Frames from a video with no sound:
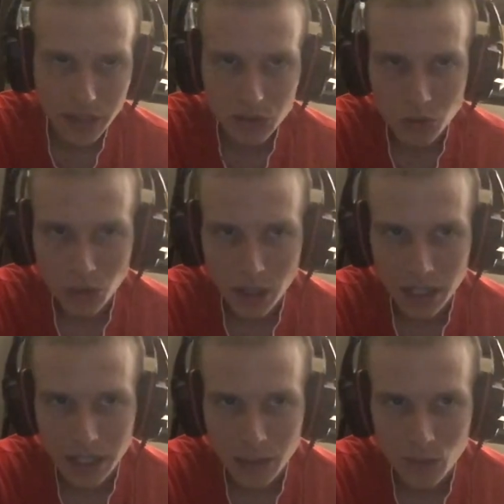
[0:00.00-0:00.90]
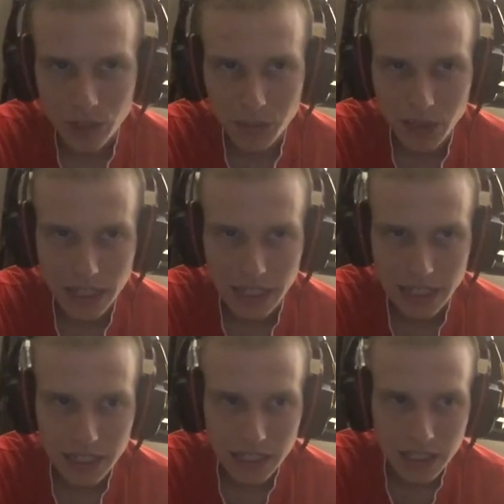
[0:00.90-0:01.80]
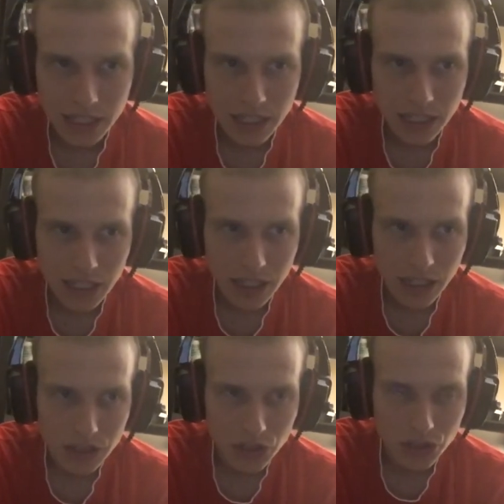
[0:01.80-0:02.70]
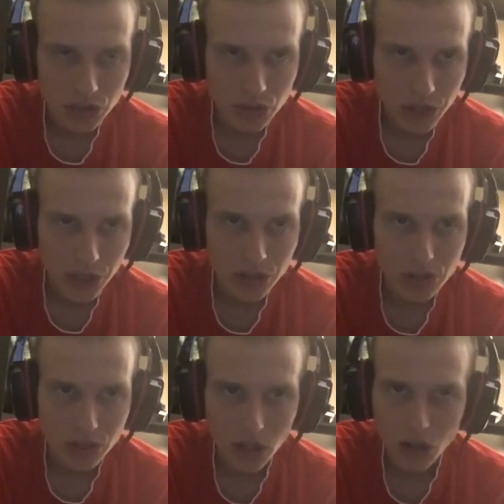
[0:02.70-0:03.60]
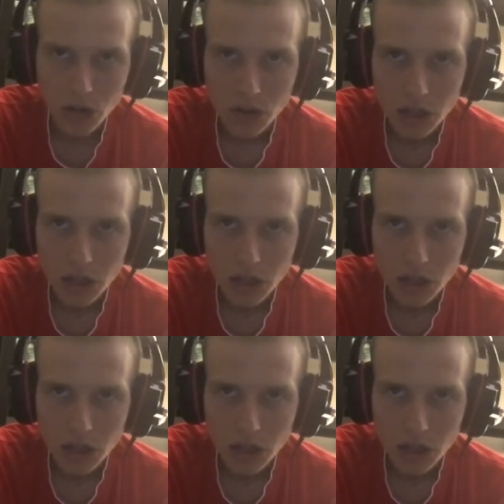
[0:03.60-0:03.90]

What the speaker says: who won an MVP just 2 years ago,